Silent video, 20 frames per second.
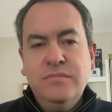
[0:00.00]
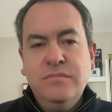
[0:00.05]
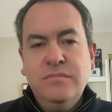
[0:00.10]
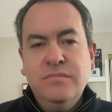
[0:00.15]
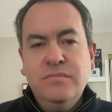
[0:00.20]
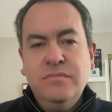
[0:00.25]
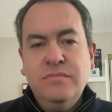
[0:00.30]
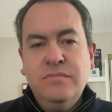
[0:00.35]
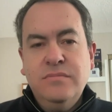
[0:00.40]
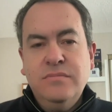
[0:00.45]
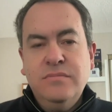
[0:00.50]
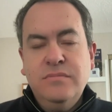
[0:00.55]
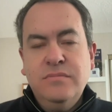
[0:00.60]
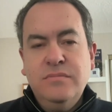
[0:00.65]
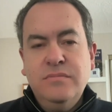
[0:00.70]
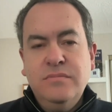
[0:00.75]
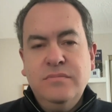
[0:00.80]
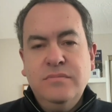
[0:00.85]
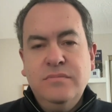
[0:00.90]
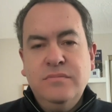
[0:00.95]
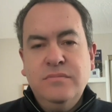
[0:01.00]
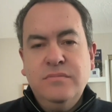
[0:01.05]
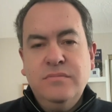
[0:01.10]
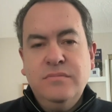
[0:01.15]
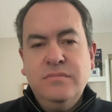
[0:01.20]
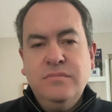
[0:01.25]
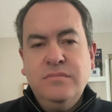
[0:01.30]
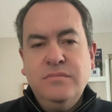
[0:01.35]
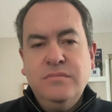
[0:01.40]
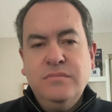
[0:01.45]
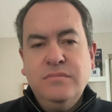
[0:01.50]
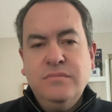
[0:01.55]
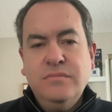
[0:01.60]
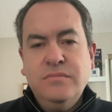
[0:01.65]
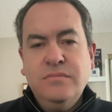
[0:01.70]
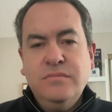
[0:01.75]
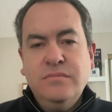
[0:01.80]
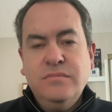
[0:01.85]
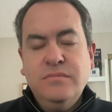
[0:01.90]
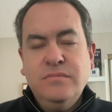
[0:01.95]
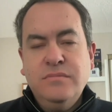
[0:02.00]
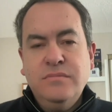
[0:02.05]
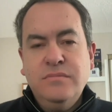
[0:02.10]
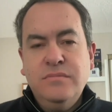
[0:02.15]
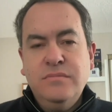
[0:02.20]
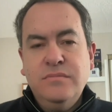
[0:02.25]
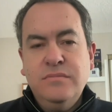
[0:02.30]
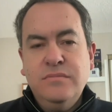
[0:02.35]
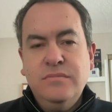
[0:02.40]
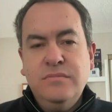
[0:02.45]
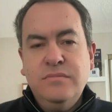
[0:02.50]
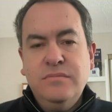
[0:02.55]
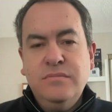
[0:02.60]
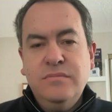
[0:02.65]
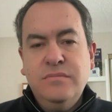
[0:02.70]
The person shown says nothing.